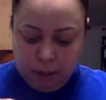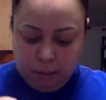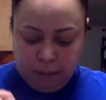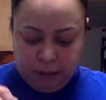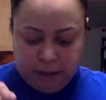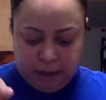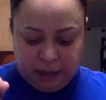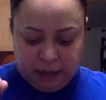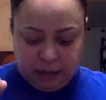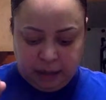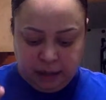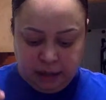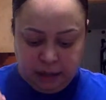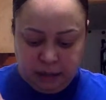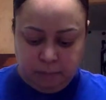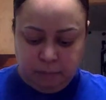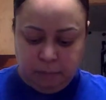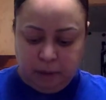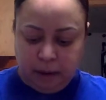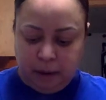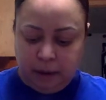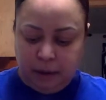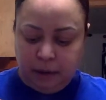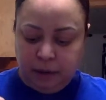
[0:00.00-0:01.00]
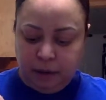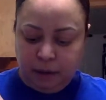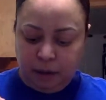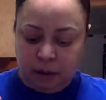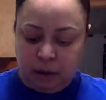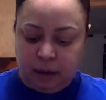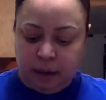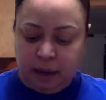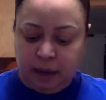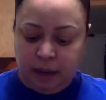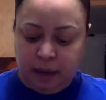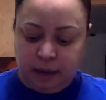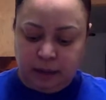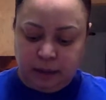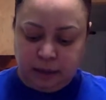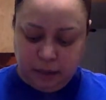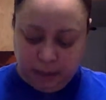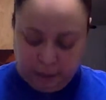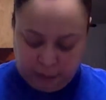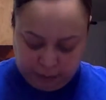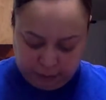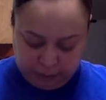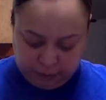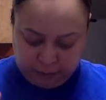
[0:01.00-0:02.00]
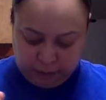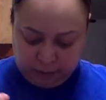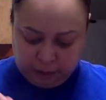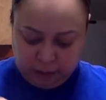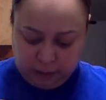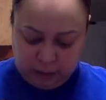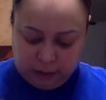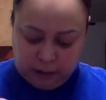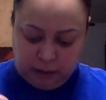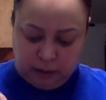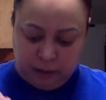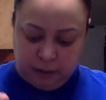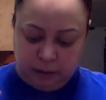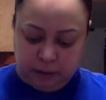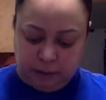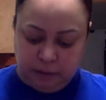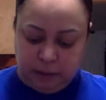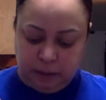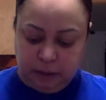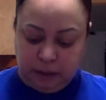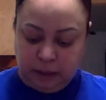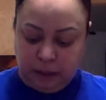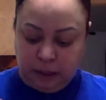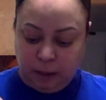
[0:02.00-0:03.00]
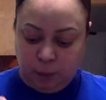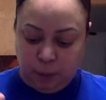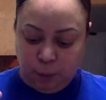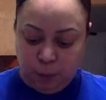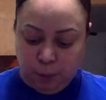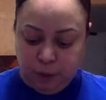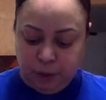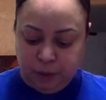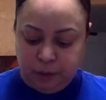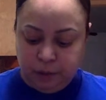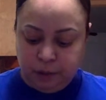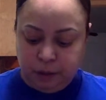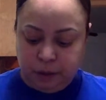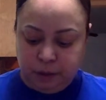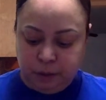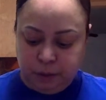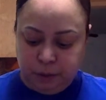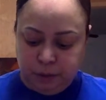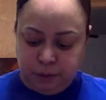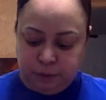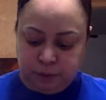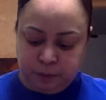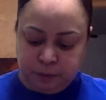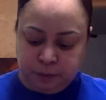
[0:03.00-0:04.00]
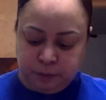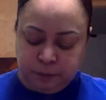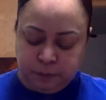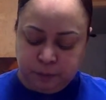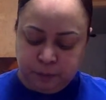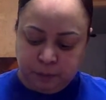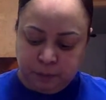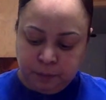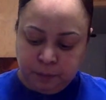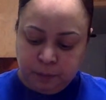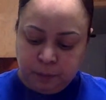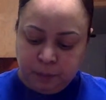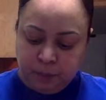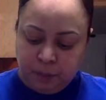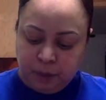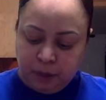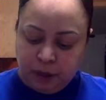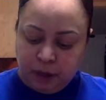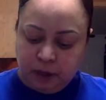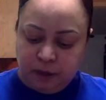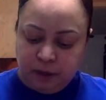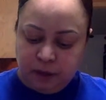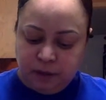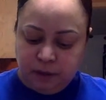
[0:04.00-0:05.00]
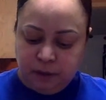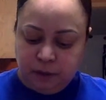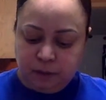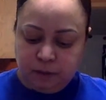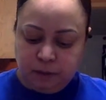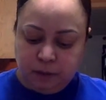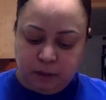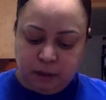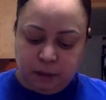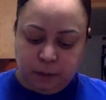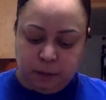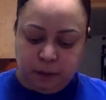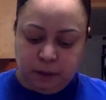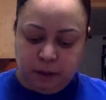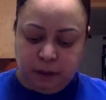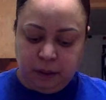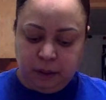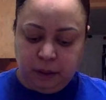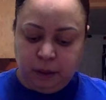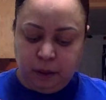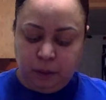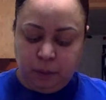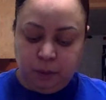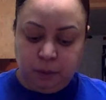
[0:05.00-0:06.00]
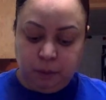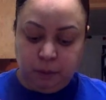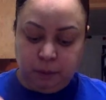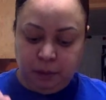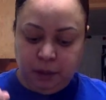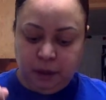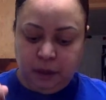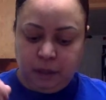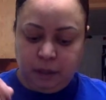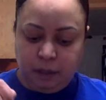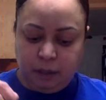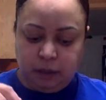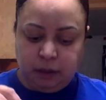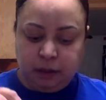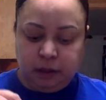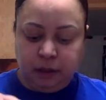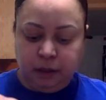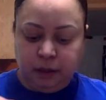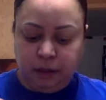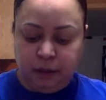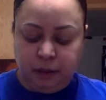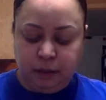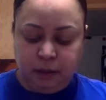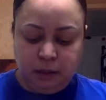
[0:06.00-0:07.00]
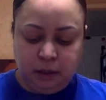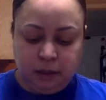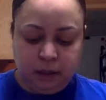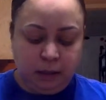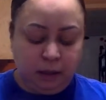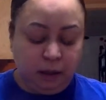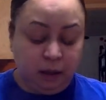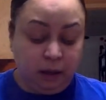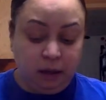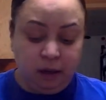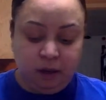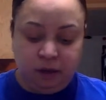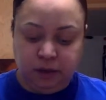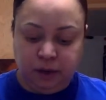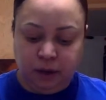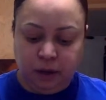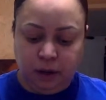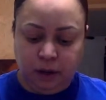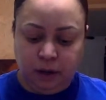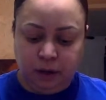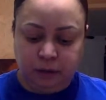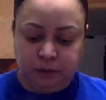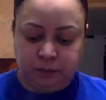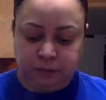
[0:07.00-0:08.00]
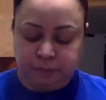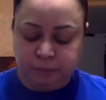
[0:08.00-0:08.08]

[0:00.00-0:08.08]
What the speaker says: But I did buy a cast iron skillet because I want to find a recipe, and I want to make it. I love naan.